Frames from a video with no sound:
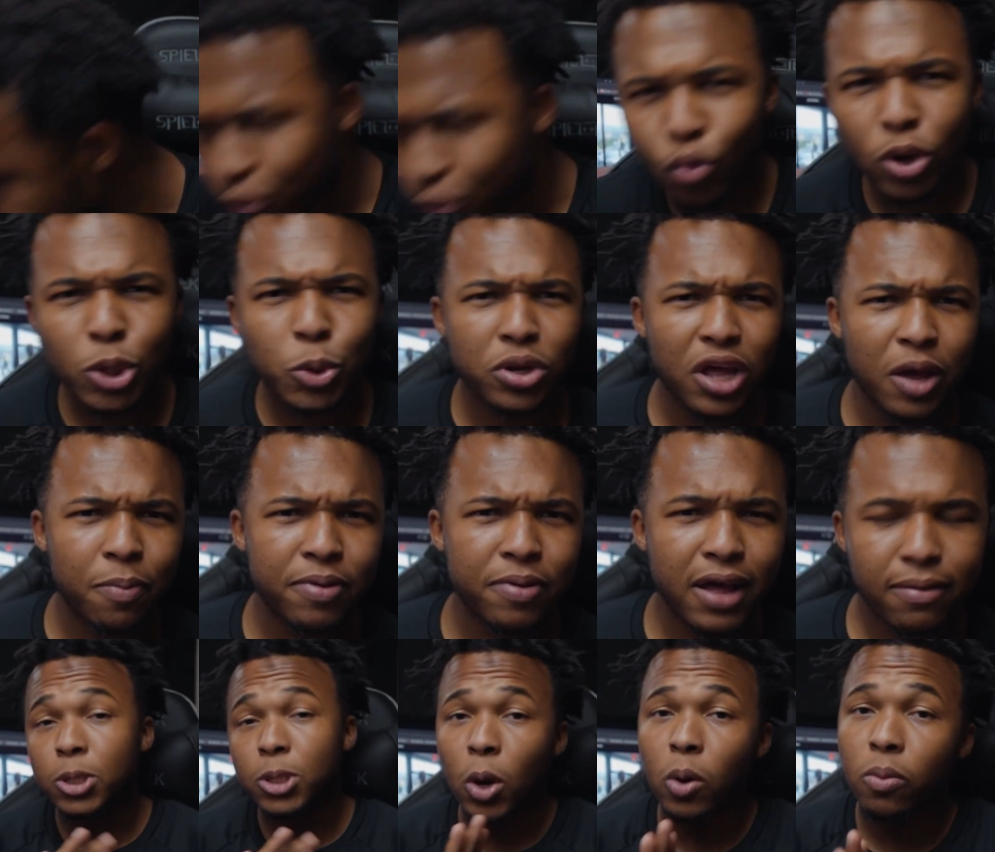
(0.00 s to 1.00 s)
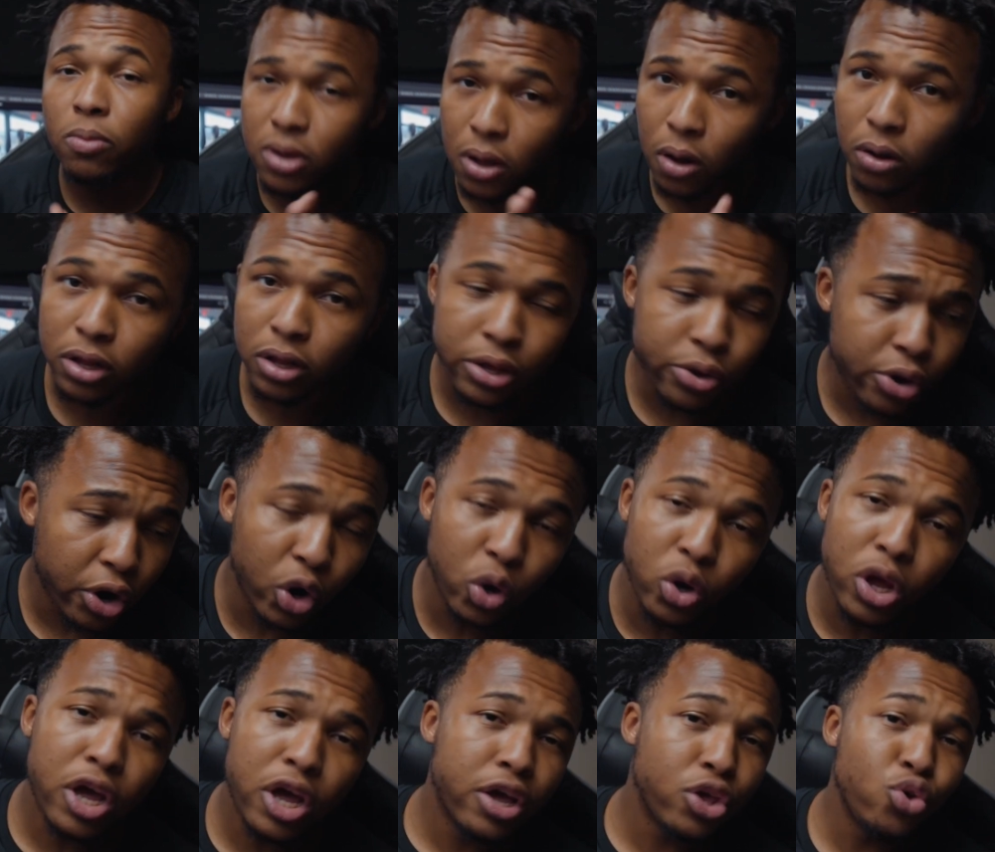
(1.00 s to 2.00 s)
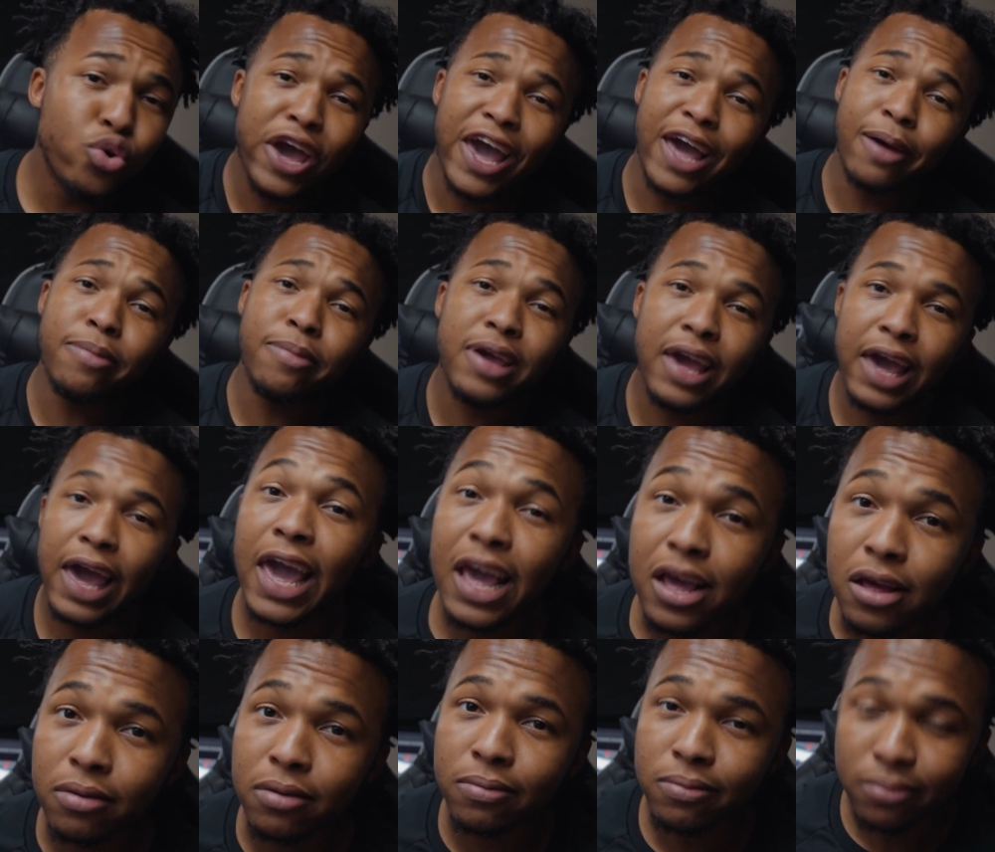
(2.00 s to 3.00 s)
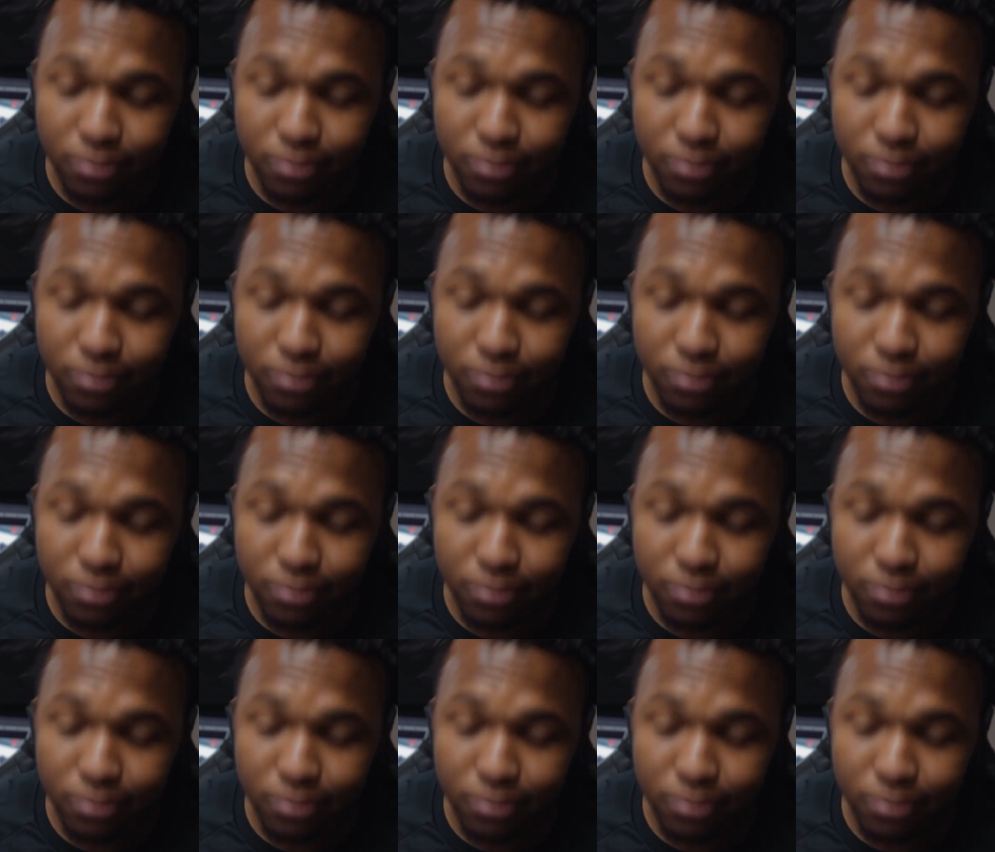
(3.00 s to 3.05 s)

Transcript: 120 FPS. Sold me on it. You had me at 8.